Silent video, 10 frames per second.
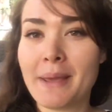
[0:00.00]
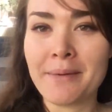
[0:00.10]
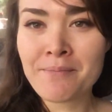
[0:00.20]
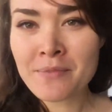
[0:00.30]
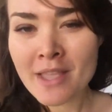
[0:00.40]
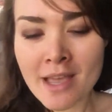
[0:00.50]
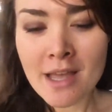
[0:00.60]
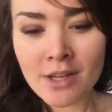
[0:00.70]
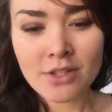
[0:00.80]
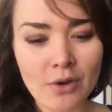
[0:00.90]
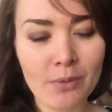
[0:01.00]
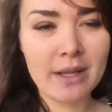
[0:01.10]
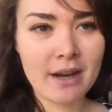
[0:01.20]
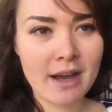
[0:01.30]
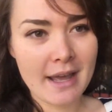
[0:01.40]
to be. So
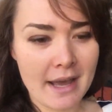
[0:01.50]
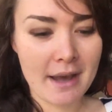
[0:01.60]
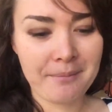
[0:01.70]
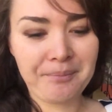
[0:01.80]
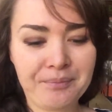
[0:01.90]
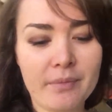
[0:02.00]
when I um